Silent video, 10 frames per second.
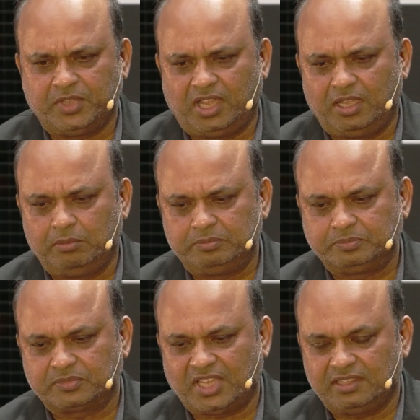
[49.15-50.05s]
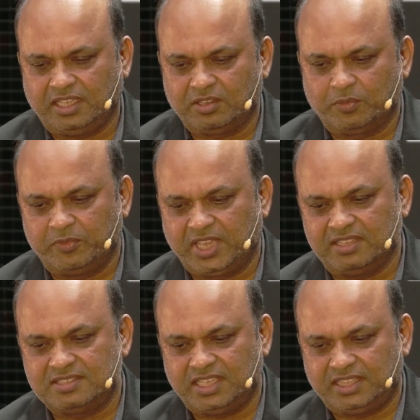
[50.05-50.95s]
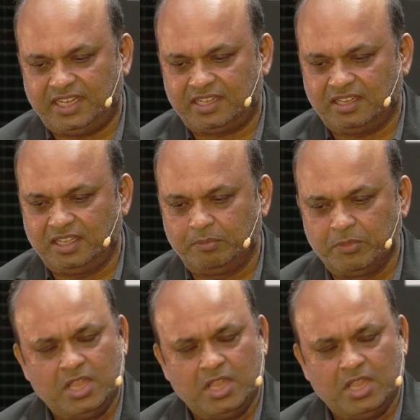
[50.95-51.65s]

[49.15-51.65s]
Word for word: Um, I think you, we can say that uh,